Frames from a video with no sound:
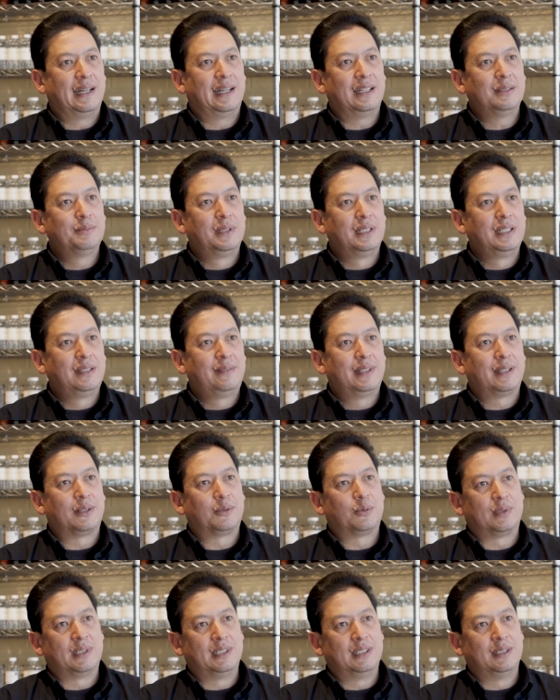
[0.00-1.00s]
I believe
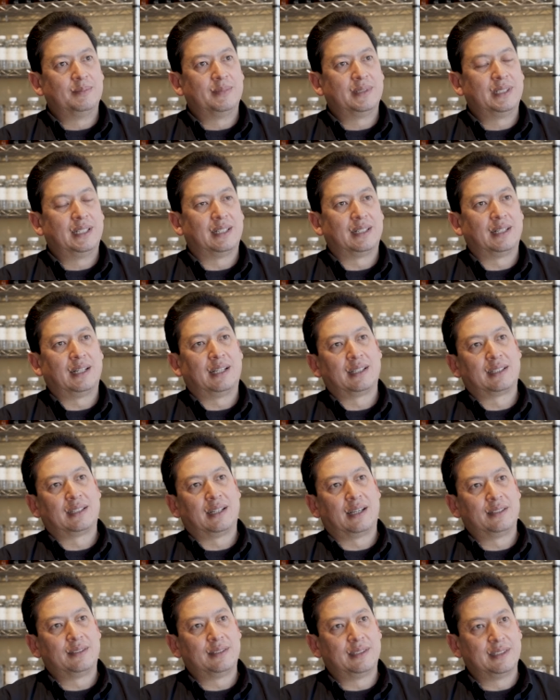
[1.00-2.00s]
that rum,
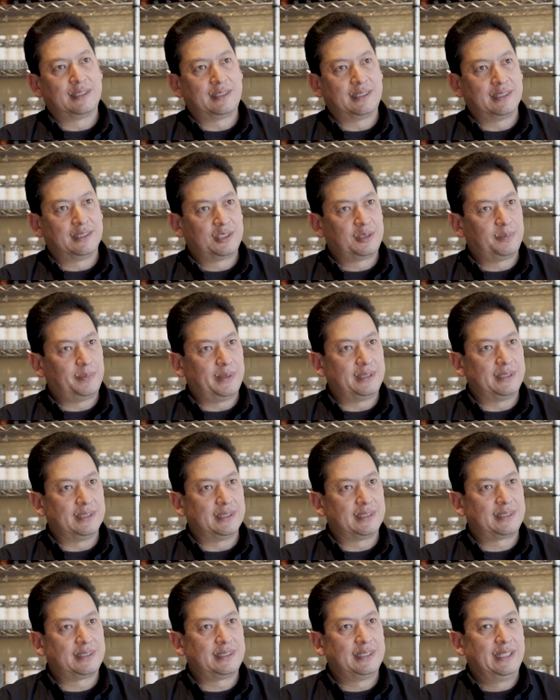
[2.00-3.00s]
unlike other distilled
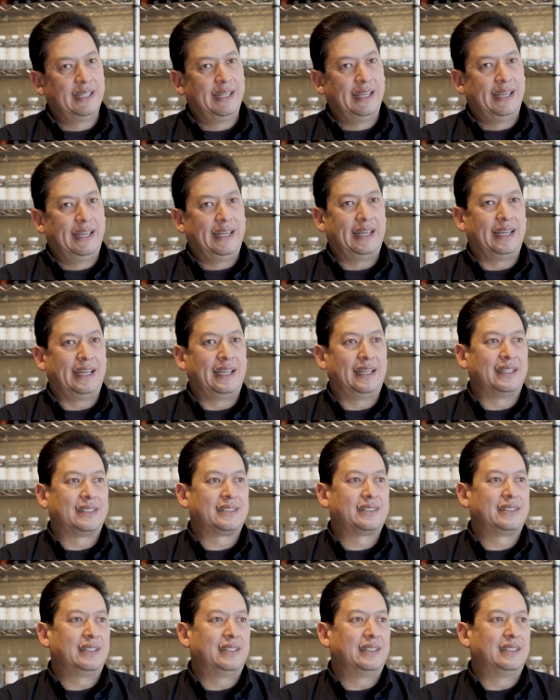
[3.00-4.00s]
spirits,
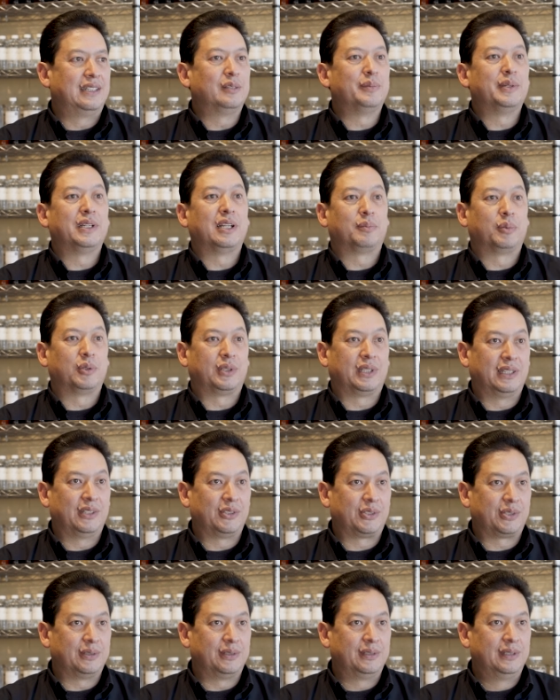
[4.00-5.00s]
has unlimited
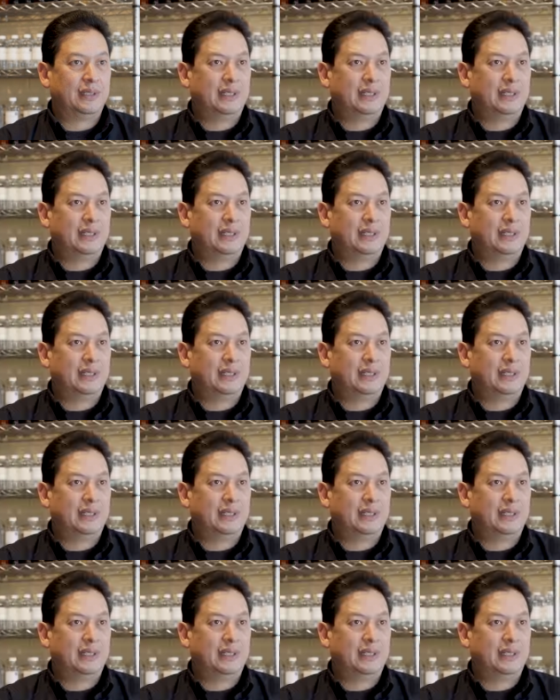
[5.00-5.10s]
potential.